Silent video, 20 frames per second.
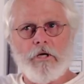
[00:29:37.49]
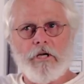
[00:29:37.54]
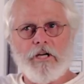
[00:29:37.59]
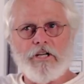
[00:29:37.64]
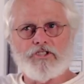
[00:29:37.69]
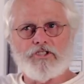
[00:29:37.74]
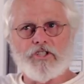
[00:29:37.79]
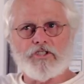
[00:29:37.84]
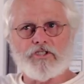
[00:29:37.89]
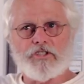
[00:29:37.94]

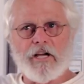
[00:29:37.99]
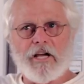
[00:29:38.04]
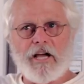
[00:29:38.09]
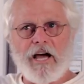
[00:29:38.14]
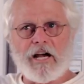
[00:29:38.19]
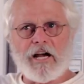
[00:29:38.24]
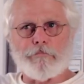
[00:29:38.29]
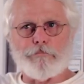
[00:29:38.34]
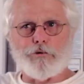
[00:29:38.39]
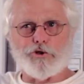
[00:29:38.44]
It's just they
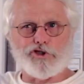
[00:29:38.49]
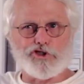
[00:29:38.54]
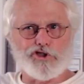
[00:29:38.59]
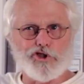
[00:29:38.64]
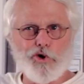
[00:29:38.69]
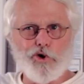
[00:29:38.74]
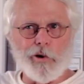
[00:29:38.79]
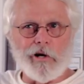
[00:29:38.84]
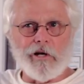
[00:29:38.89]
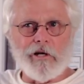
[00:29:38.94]
got to
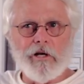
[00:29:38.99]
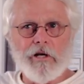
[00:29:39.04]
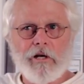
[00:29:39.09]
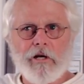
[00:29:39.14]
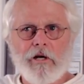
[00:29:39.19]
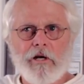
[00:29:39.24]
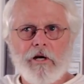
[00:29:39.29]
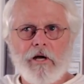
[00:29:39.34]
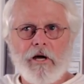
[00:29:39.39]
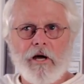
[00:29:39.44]
pursue it
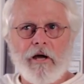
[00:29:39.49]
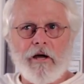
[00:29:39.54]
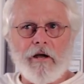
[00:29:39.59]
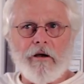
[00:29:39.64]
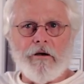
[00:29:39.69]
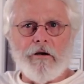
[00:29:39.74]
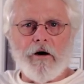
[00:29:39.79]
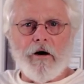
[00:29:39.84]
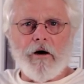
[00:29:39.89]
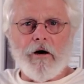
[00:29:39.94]

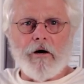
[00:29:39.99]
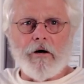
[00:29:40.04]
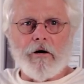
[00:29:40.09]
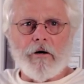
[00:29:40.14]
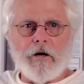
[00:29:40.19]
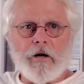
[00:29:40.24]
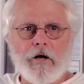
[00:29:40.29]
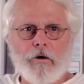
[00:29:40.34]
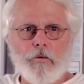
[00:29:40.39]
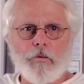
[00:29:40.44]
and
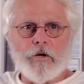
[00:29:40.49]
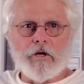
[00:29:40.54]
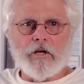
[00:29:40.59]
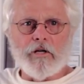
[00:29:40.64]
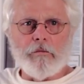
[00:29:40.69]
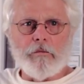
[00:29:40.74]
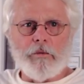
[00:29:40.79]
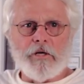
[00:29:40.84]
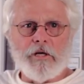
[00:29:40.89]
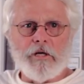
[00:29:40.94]

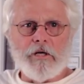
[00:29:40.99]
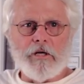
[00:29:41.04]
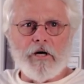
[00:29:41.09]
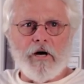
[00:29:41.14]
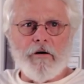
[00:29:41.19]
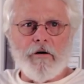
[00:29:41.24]
really be